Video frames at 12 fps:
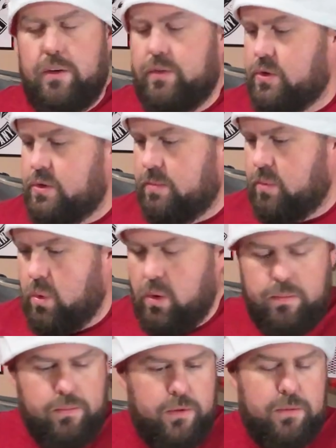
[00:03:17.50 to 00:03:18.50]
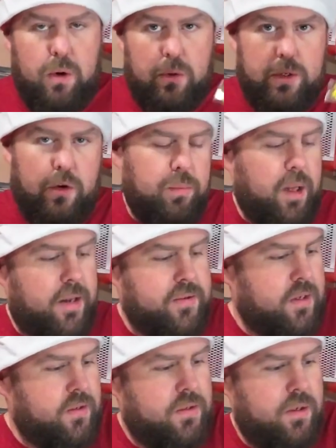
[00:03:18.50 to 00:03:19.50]
if there's some more small soft
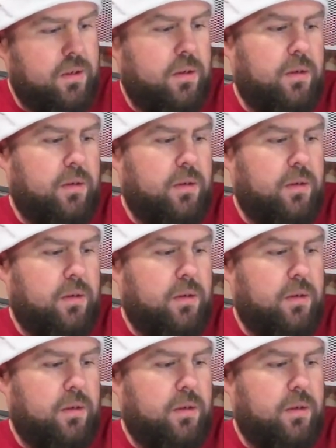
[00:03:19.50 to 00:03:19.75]
plastics.